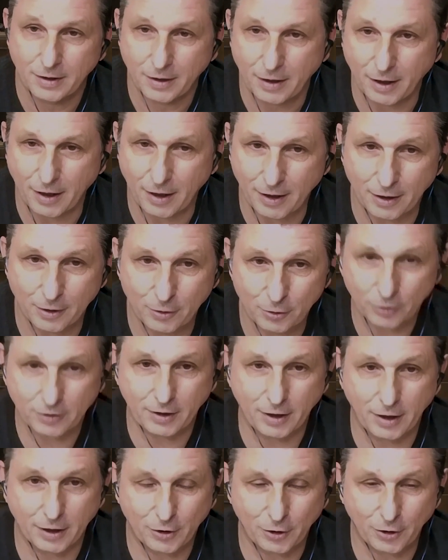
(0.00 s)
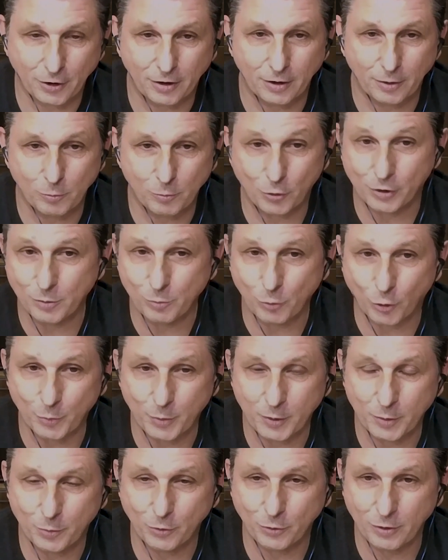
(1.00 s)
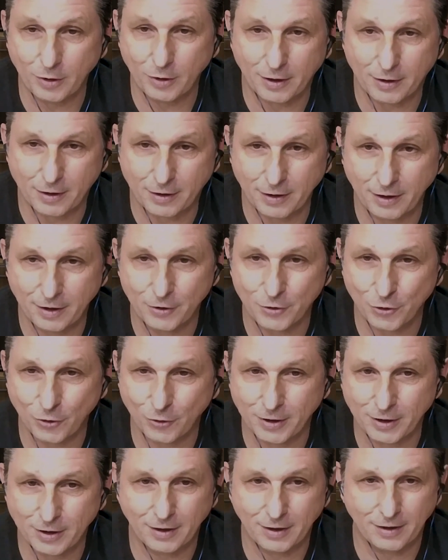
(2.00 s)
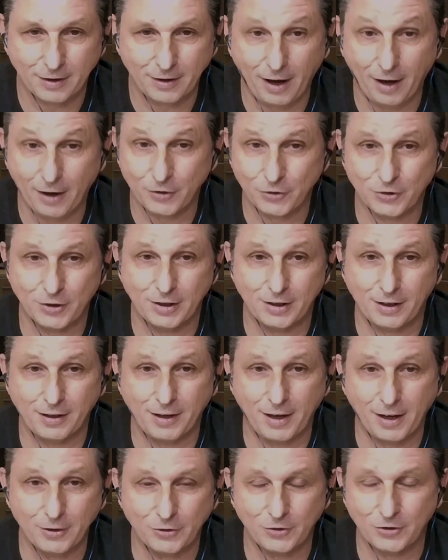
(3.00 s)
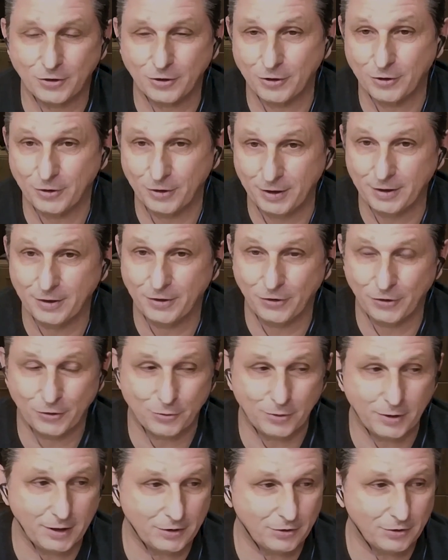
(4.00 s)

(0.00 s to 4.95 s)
Looks like more and more people are enjoying us geeking out, so this is great.